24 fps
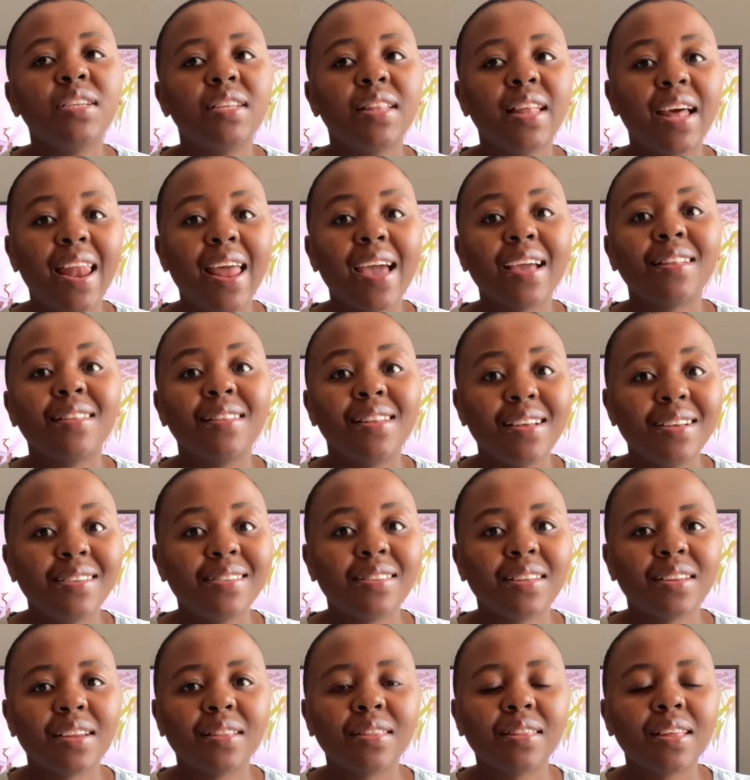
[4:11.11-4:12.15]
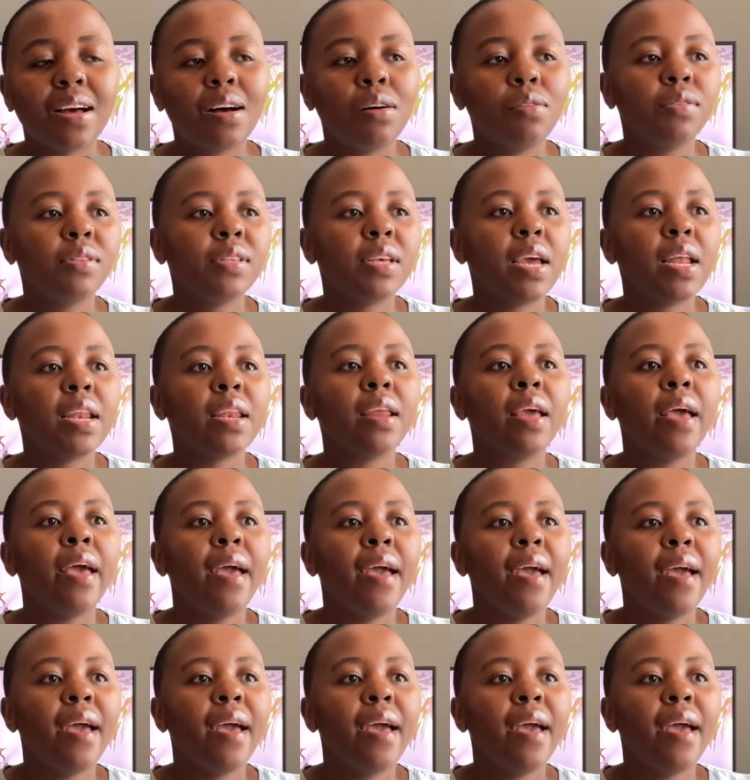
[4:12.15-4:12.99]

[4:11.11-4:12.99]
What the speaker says: They're like less than 1,000,